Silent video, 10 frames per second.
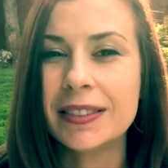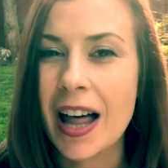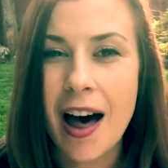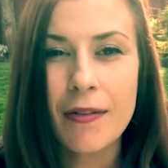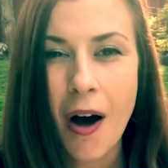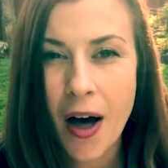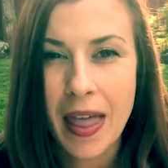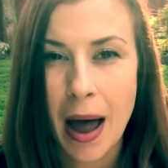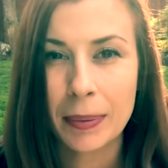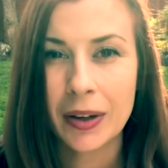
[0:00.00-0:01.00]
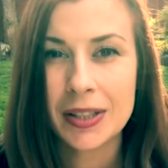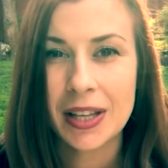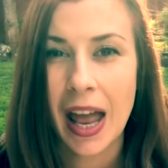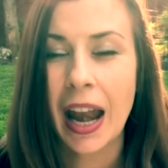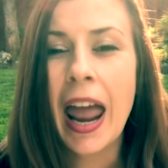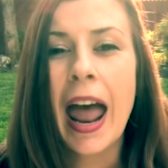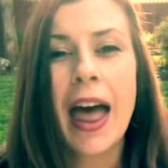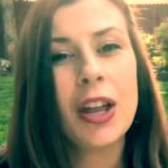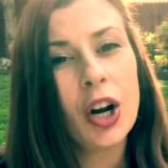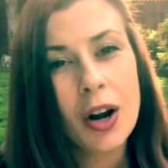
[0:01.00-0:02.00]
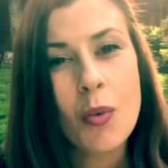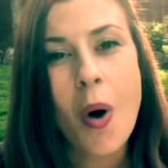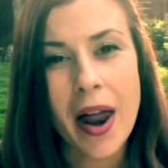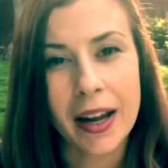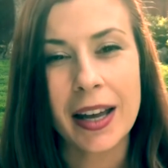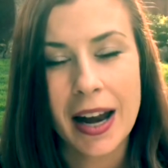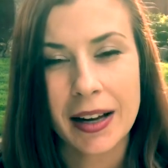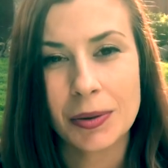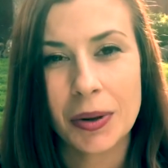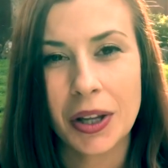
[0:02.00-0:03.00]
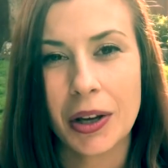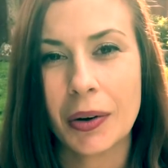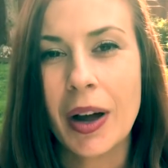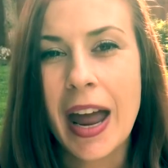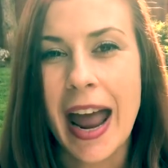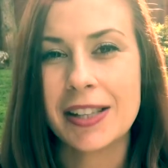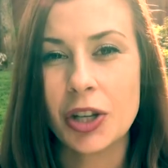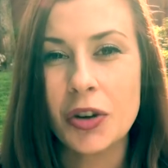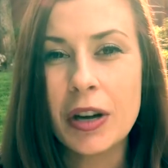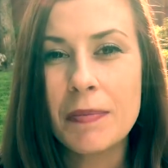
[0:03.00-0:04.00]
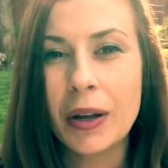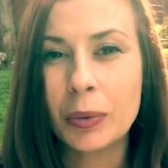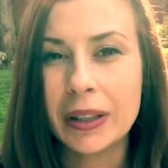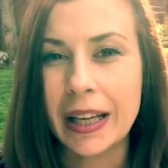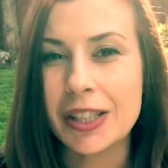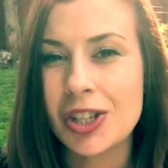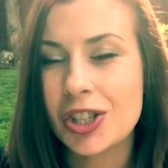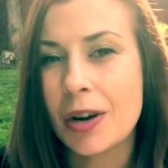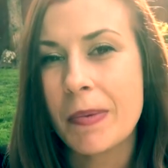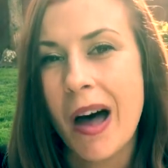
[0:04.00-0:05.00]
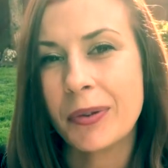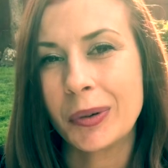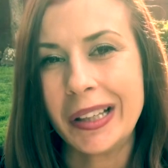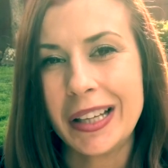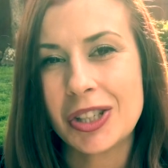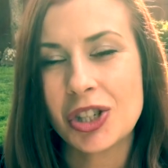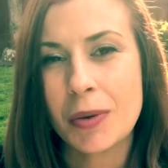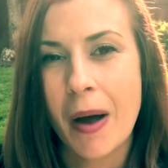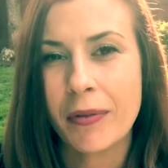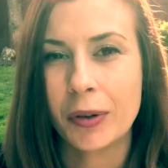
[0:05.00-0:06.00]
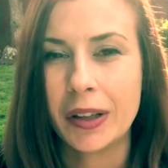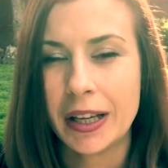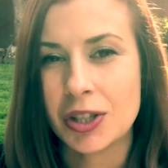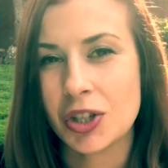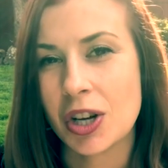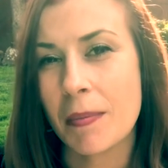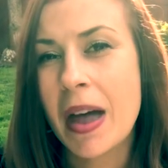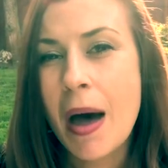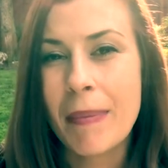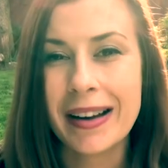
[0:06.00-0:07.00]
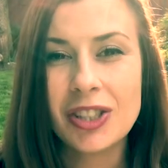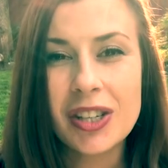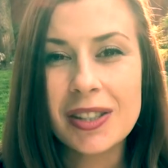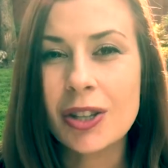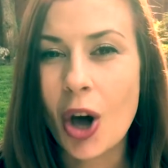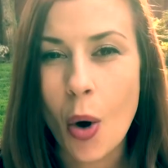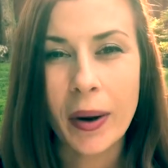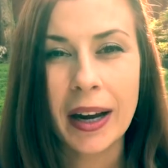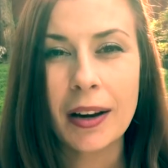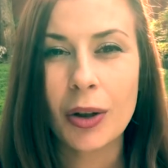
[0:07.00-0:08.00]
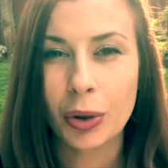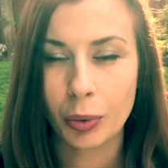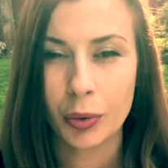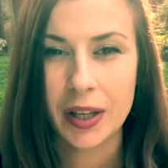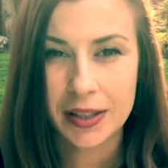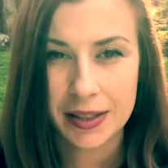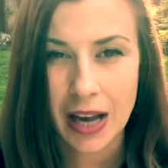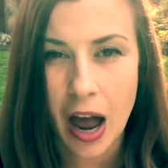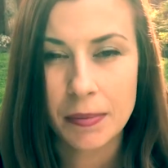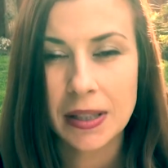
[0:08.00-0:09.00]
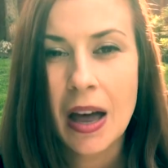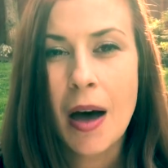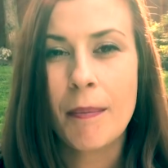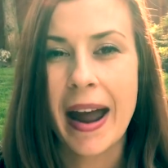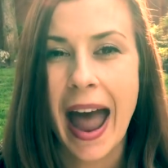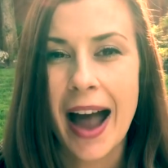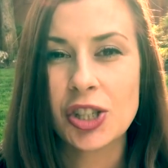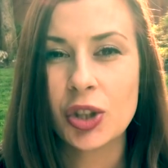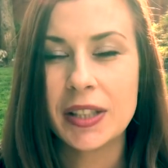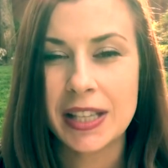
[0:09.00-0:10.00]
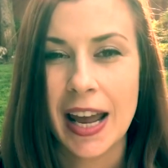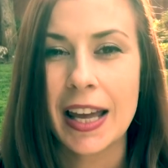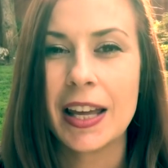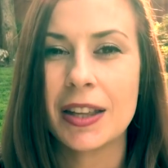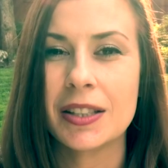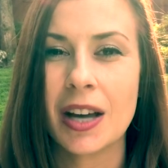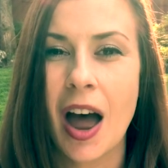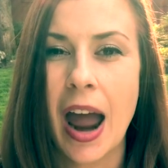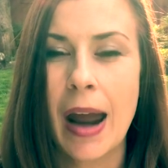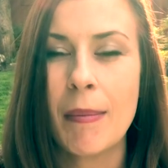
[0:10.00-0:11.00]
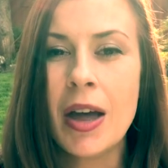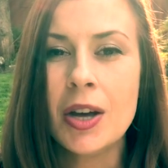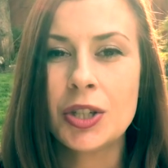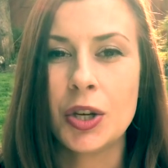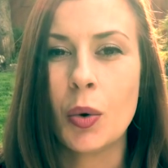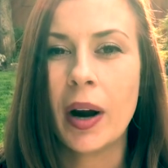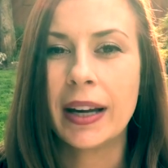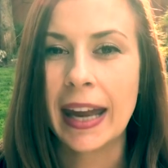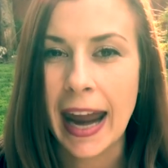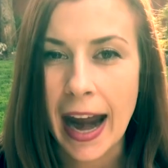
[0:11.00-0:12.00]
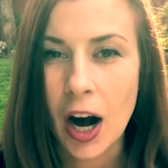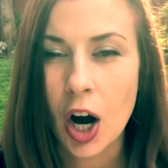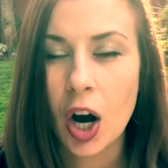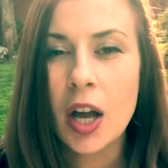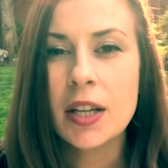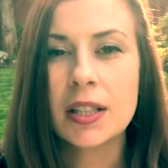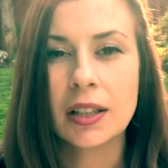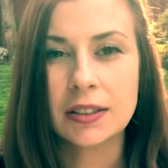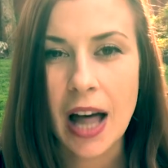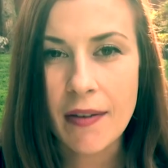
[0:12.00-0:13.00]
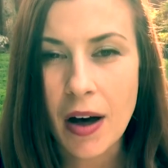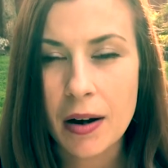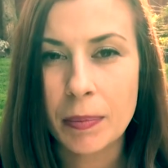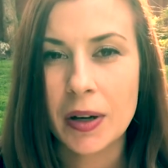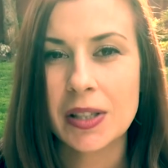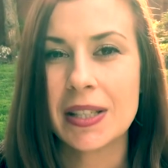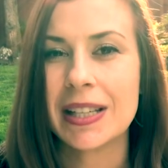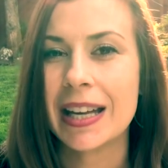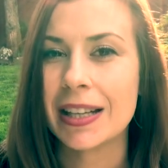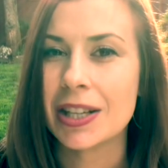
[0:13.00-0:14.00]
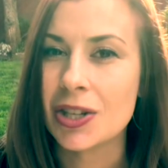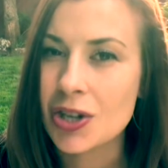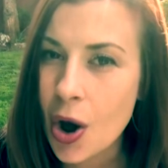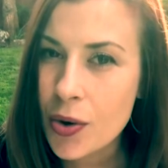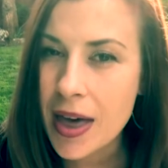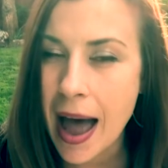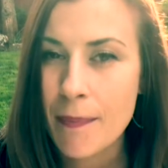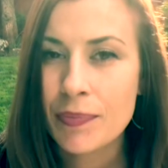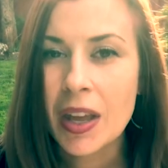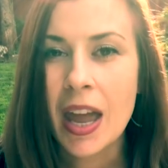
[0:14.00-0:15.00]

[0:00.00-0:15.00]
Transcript: love on that person, and they're gonna wanna connect with you. And so you can build relationship off a relationship off a relationship by just going through these steps, by actually taking the time to care, to love on a person, to get to know them,